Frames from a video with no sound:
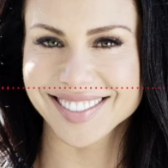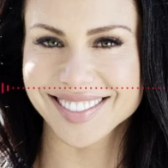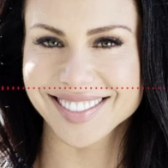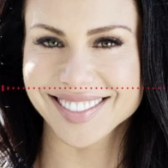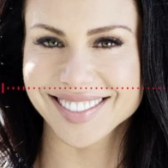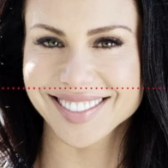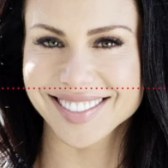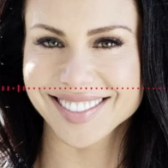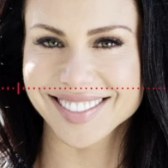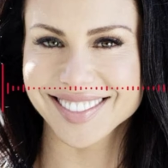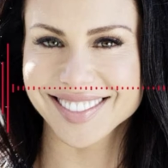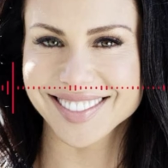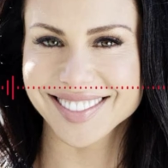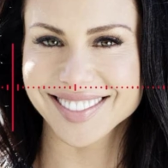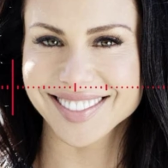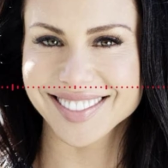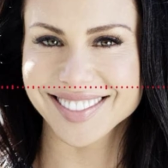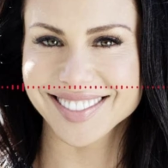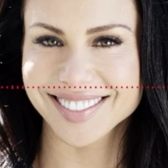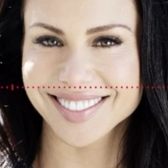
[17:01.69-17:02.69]
If it's
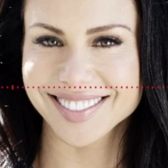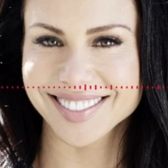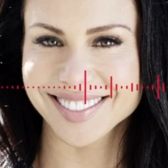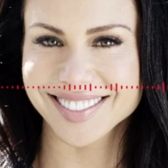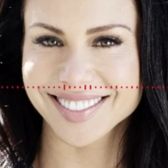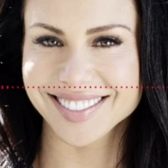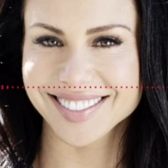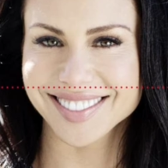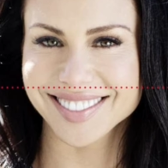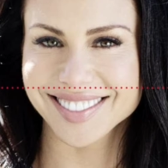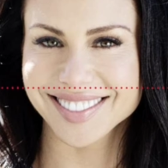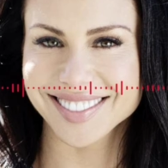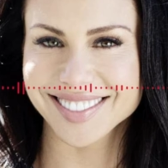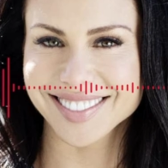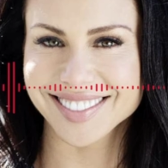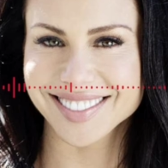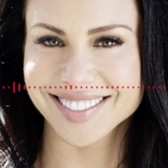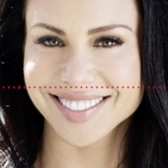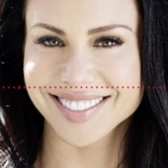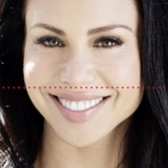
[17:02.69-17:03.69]
living and you have to
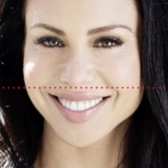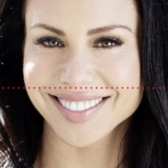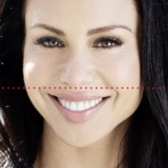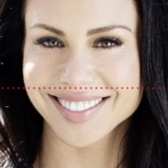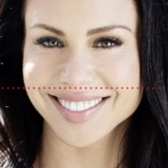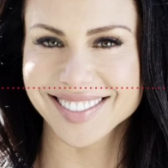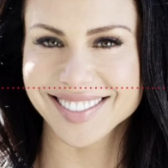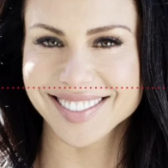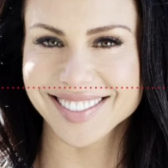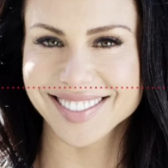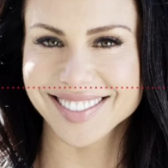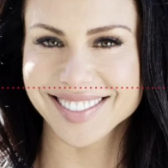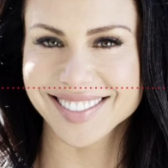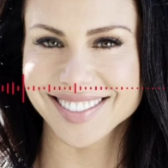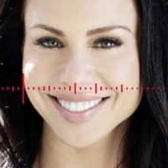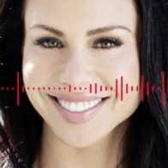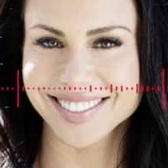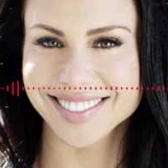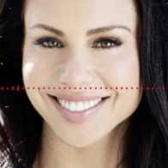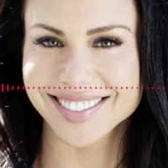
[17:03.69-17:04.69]
kill it,
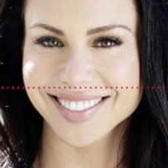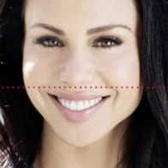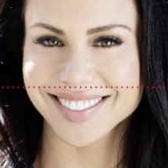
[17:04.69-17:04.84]
or if